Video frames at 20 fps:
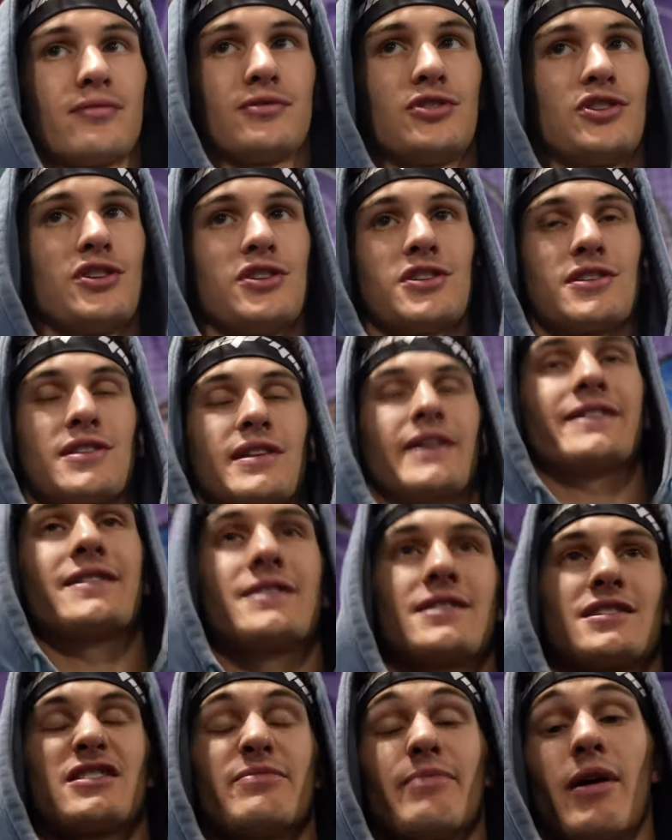she just likes
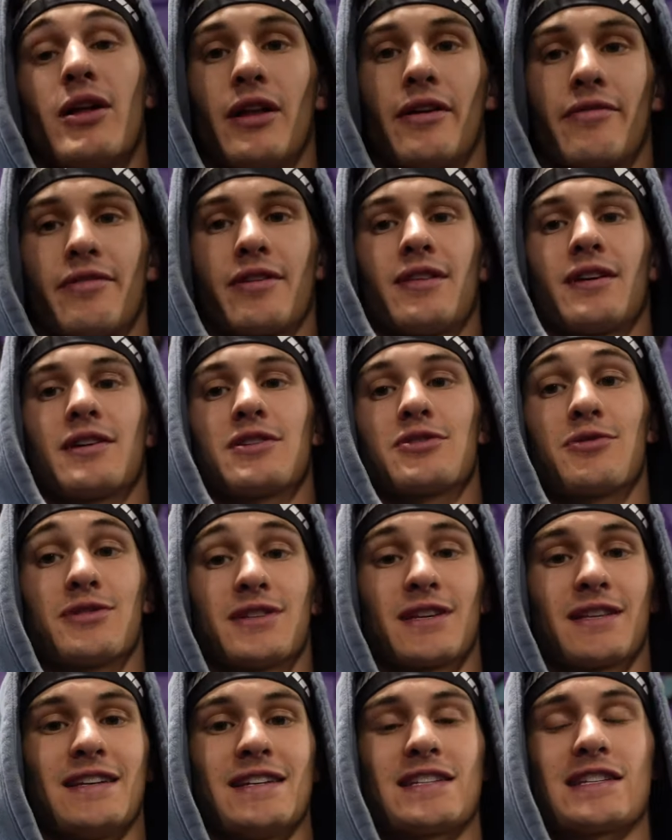to smell everything, so
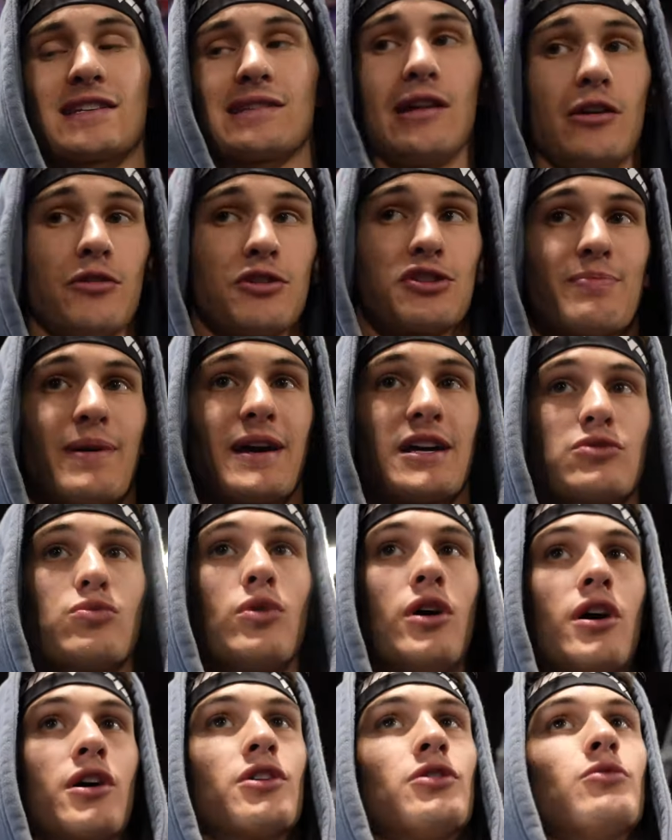it's like the slowest paced
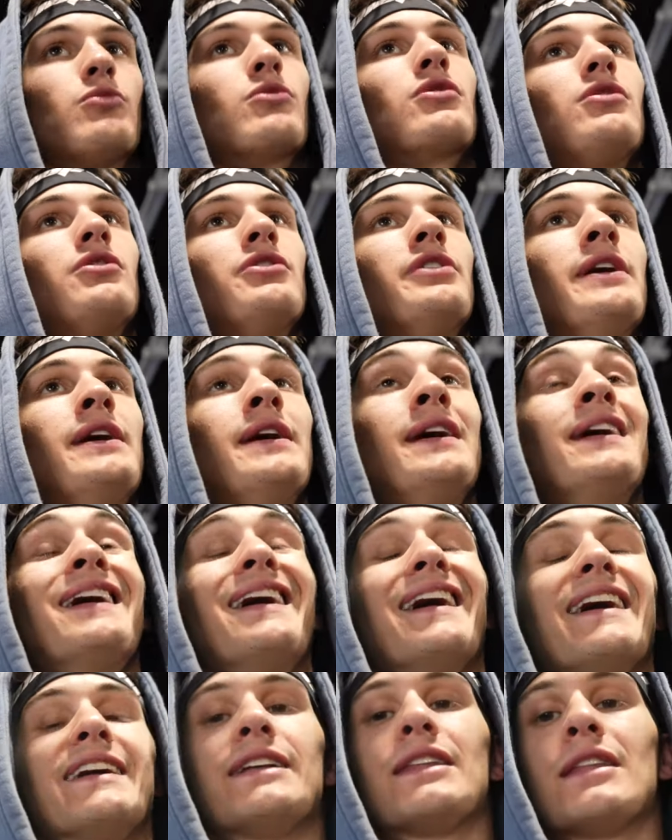walk in the world.
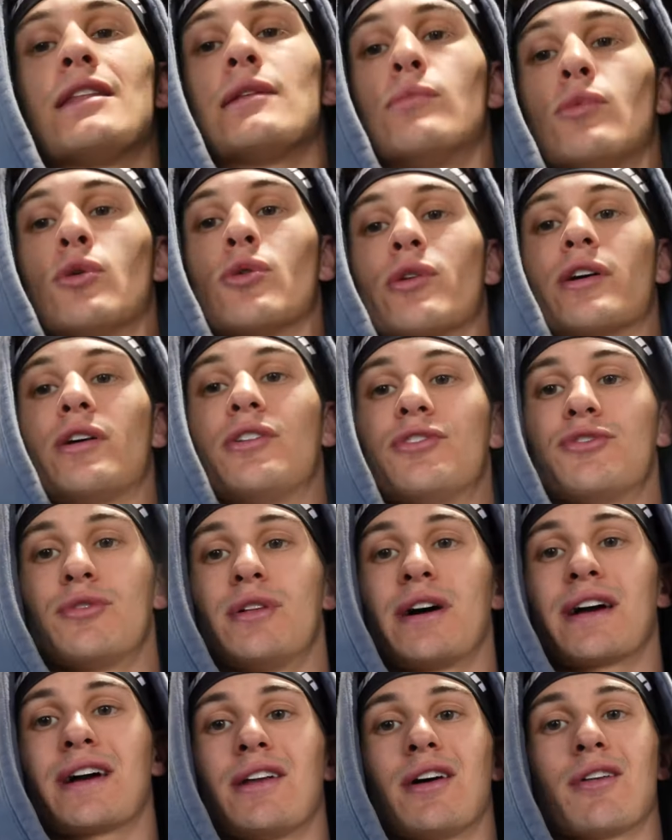And then in the morning I'll do
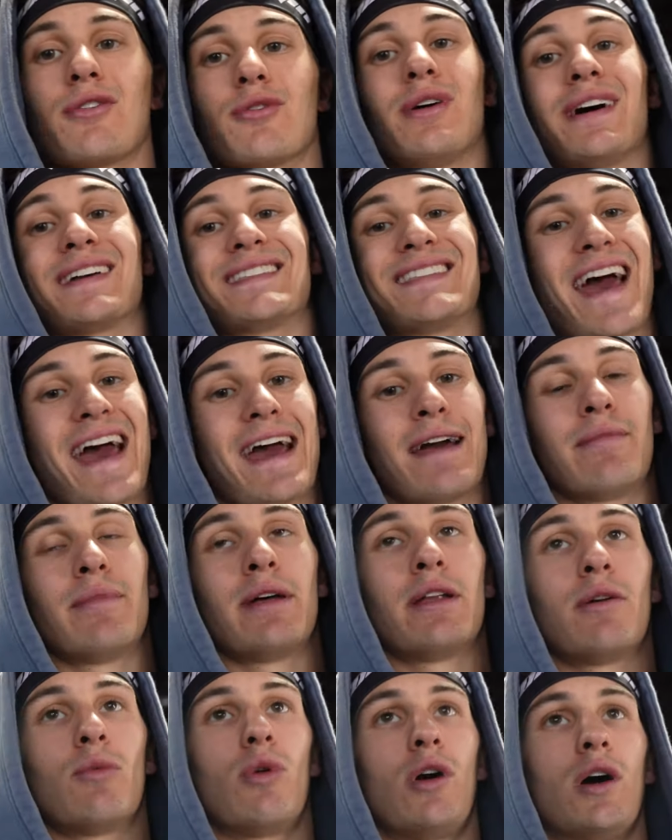like another like
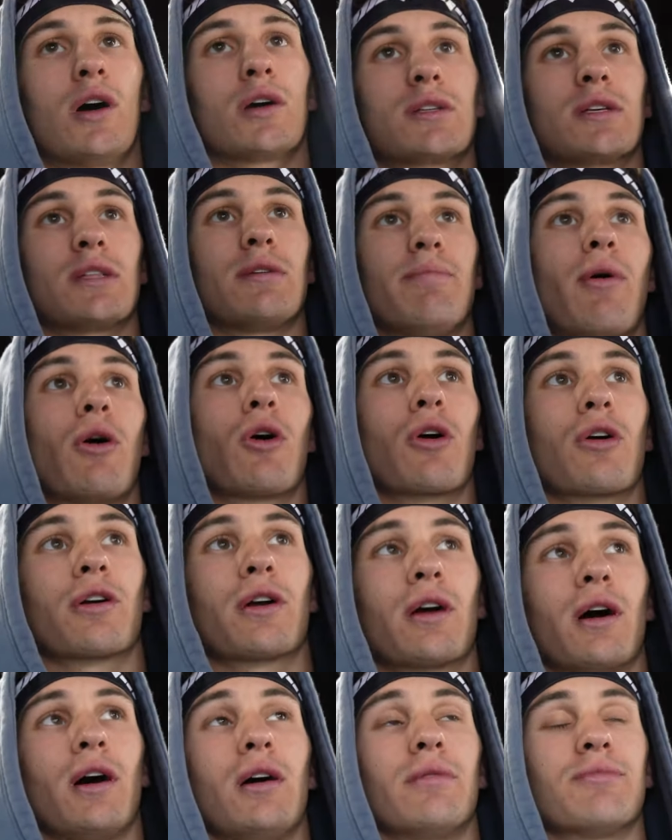10-minute walk to the park,
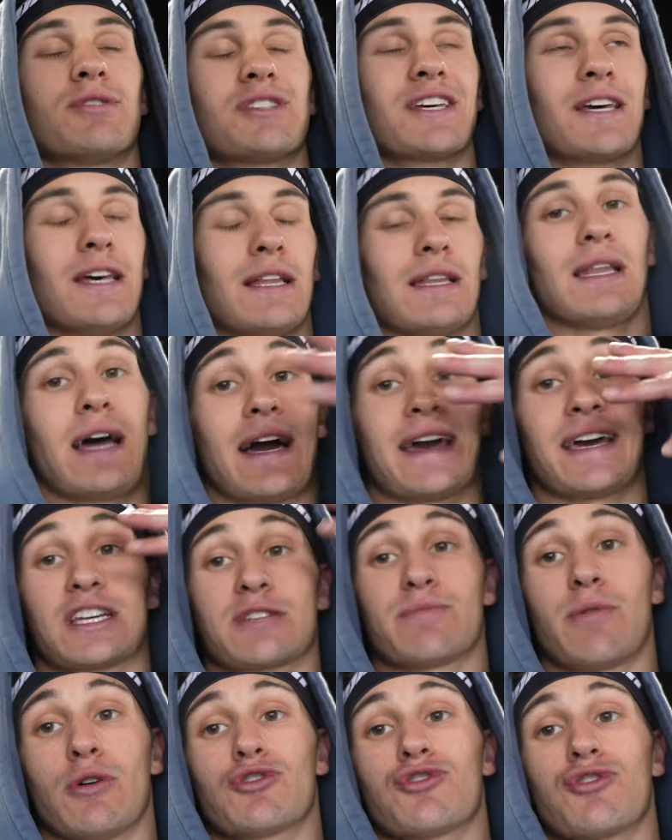just to get light
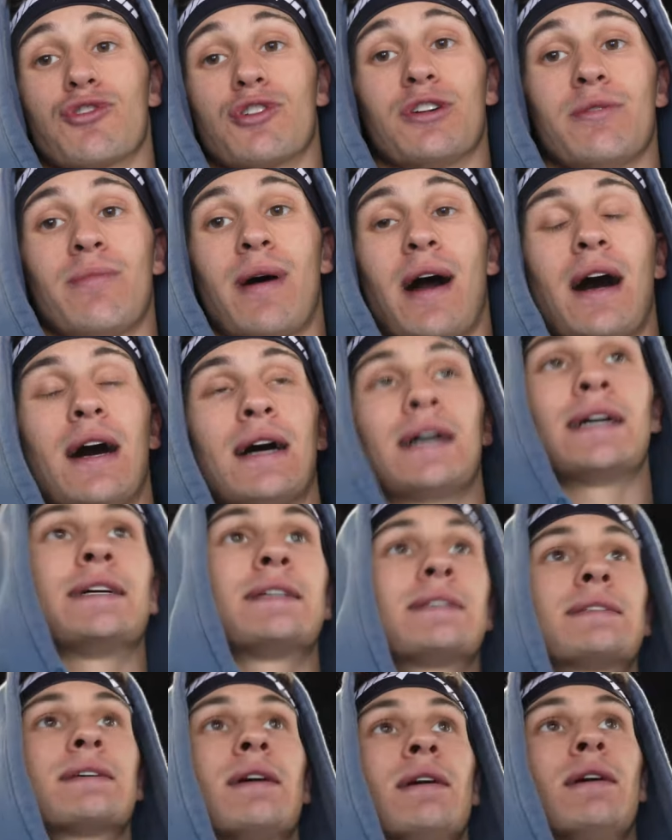exposure into my
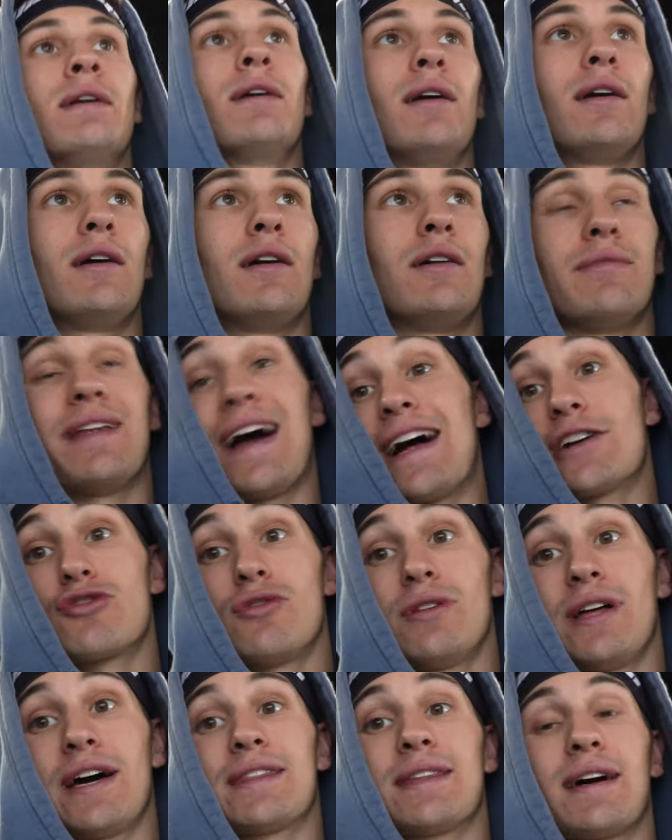eyes,
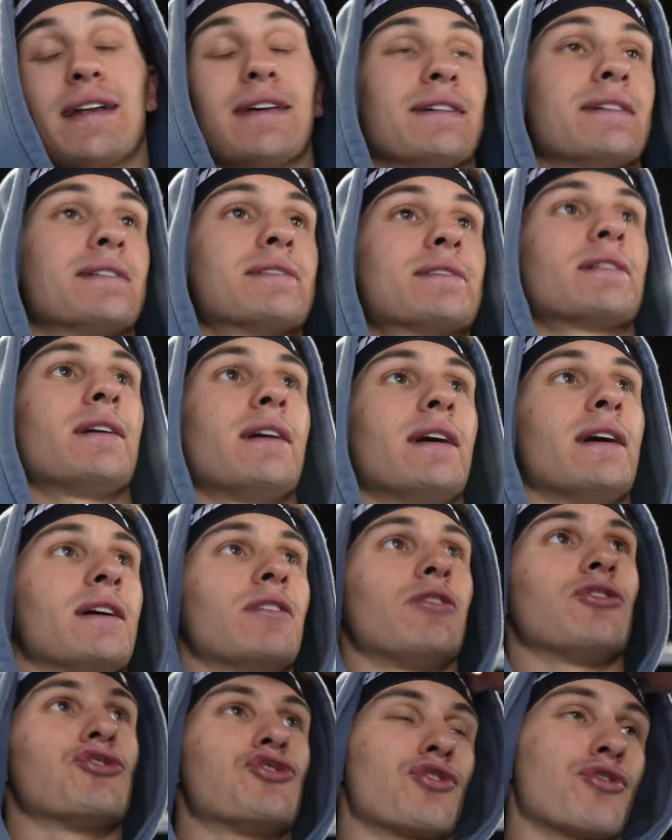natural light that is,
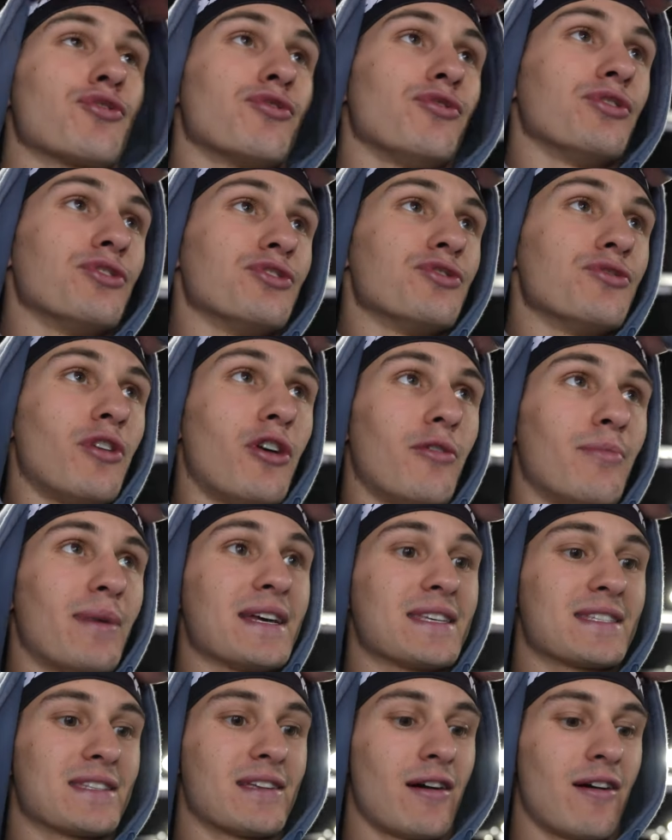and I'll journal and do all my
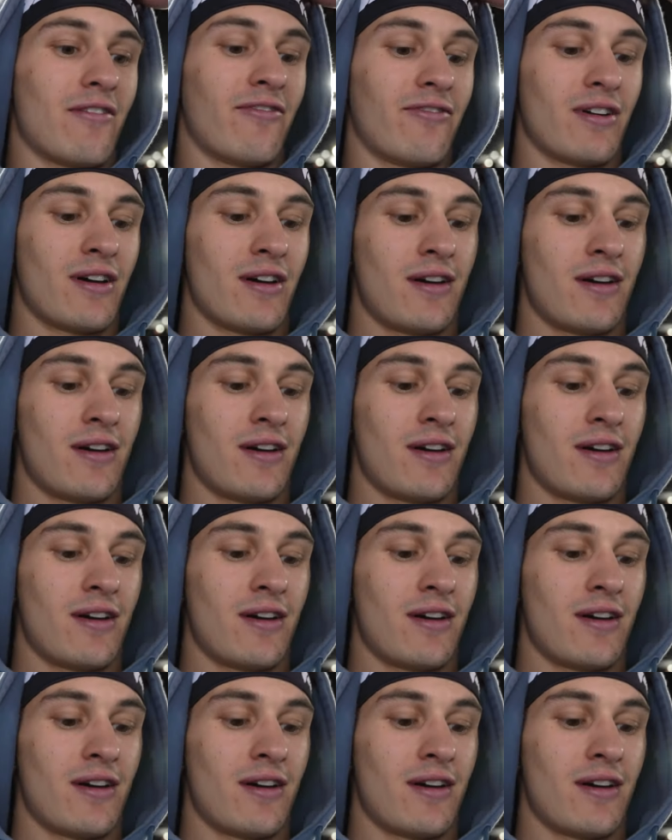stuff.